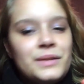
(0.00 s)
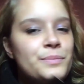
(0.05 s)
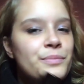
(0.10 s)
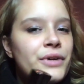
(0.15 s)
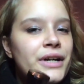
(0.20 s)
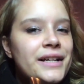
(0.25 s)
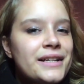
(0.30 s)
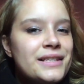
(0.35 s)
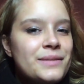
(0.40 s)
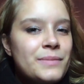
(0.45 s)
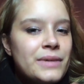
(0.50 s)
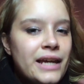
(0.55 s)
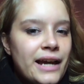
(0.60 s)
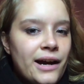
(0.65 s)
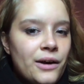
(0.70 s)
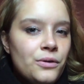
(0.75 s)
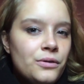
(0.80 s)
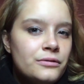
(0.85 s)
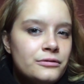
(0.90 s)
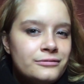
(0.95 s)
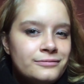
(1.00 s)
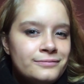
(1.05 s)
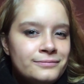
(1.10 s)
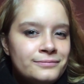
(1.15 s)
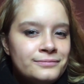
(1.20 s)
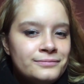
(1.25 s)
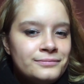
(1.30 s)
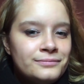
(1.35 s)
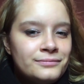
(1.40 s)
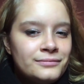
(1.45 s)
breaks me out.
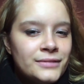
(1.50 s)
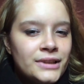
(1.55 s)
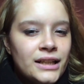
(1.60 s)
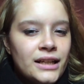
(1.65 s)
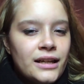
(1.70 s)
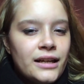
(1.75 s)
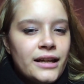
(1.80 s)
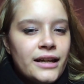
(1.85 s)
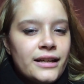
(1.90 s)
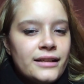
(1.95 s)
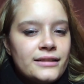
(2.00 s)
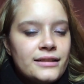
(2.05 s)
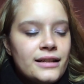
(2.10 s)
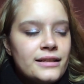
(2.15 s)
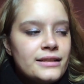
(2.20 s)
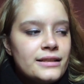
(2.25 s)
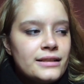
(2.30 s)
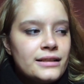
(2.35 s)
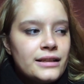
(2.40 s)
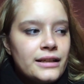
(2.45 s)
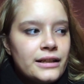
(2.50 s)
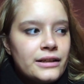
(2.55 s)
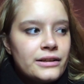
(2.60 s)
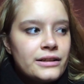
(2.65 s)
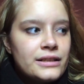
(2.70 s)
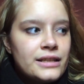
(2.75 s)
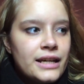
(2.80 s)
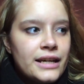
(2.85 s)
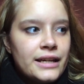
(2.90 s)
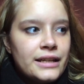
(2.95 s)
It doesn't
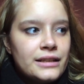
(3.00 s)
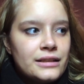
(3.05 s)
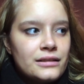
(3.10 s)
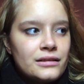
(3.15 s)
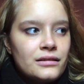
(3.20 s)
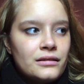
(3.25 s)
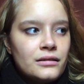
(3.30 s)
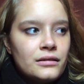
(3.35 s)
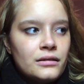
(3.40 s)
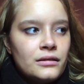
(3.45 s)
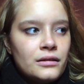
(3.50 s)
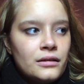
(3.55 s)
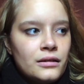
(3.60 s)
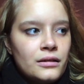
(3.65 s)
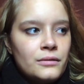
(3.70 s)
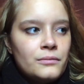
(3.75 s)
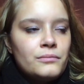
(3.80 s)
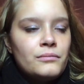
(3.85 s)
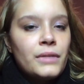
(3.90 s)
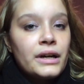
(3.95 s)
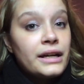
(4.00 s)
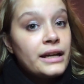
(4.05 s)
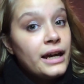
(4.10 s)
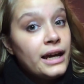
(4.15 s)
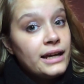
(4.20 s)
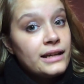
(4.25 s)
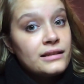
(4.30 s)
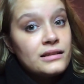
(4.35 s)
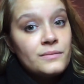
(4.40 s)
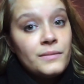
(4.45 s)
irritate my
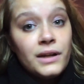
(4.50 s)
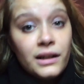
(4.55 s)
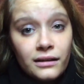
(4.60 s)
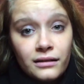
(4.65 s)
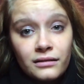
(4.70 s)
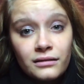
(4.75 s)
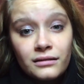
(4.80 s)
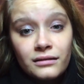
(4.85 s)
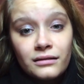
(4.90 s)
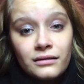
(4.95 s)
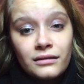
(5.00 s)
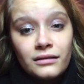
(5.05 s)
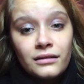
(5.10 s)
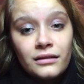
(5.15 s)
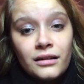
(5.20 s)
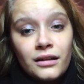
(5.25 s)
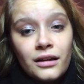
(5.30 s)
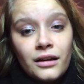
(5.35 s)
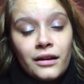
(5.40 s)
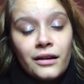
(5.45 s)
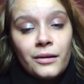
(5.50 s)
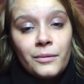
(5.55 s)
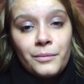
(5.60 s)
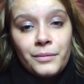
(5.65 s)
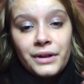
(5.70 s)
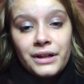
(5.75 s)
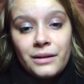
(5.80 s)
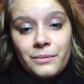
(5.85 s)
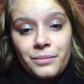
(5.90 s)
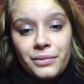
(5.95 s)
eczema,
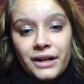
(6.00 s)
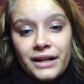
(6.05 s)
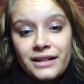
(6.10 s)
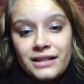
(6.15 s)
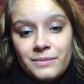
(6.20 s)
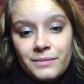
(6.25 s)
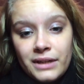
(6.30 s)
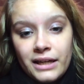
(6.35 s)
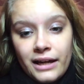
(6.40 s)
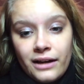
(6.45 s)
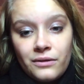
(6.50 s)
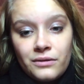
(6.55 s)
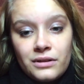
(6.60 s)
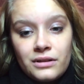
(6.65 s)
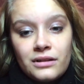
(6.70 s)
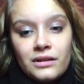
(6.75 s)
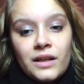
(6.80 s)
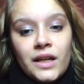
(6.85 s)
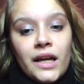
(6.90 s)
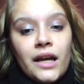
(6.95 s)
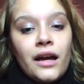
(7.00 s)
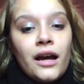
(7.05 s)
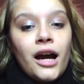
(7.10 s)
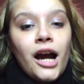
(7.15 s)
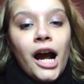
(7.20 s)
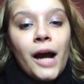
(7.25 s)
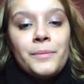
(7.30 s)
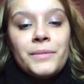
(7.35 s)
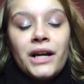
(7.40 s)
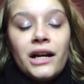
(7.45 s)
but it breaks me out.
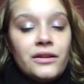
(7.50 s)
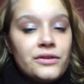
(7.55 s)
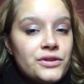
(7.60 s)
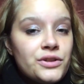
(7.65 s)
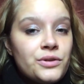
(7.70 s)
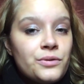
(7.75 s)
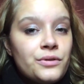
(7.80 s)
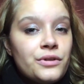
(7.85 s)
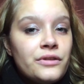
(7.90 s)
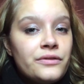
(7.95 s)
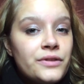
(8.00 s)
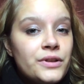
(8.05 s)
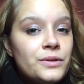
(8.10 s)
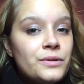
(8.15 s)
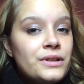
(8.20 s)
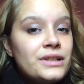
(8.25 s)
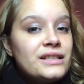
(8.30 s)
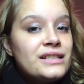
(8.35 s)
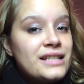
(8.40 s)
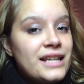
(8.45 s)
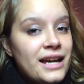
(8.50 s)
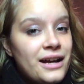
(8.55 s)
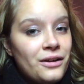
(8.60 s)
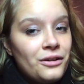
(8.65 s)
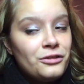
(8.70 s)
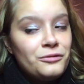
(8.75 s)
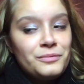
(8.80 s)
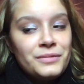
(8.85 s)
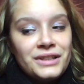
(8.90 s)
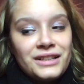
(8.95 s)
I'm not sure if you can
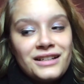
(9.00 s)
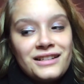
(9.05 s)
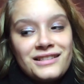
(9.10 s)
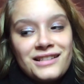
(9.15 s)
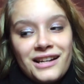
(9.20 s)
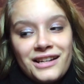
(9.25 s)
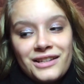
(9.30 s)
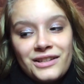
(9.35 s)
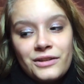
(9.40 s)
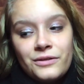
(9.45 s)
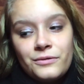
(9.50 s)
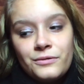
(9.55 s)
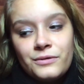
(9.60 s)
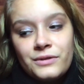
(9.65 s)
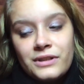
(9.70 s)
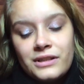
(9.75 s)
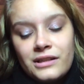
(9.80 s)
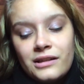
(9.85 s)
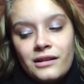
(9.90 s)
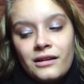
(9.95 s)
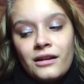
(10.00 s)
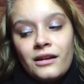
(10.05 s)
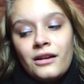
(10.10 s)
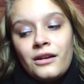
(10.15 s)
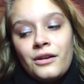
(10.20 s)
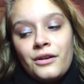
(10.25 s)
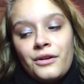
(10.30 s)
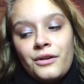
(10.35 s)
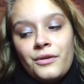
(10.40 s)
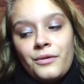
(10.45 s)
tell because I used
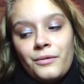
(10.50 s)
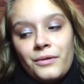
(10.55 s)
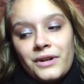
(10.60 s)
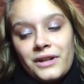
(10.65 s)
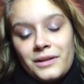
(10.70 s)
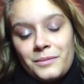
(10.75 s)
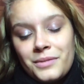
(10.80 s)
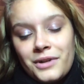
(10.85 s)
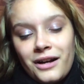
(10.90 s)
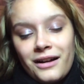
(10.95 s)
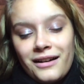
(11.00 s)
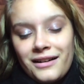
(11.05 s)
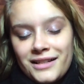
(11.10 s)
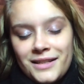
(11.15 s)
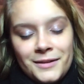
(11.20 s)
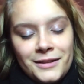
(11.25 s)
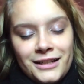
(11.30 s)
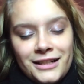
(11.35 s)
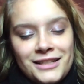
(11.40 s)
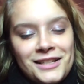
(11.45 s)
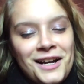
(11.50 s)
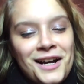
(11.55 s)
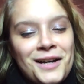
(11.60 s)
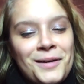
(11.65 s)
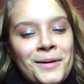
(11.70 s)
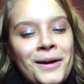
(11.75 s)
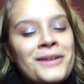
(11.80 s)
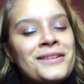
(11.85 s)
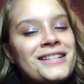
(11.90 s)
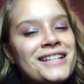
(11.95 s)
one of the products I'm going to talk
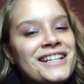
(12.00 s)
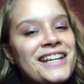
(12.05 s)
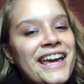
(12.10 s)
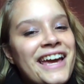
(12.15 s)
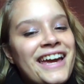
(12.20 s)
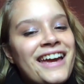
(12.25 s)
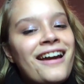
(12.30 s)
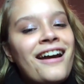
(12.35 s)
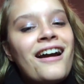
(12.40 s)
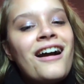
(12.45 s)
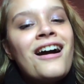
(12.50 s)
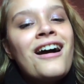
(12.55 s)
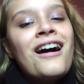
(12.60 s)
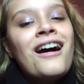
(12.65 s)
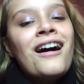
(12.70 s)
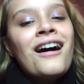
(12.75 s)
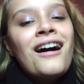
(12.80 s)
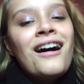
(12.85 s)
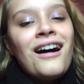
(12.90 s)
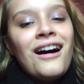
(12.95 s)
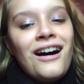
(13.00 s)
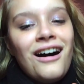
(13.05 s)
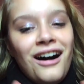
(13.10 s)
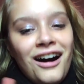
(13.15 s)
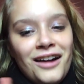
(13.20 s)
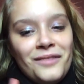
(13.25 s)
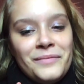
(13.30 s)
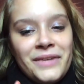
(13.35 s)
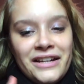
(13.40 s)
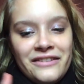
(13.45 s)
about today
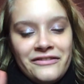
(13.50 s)
on my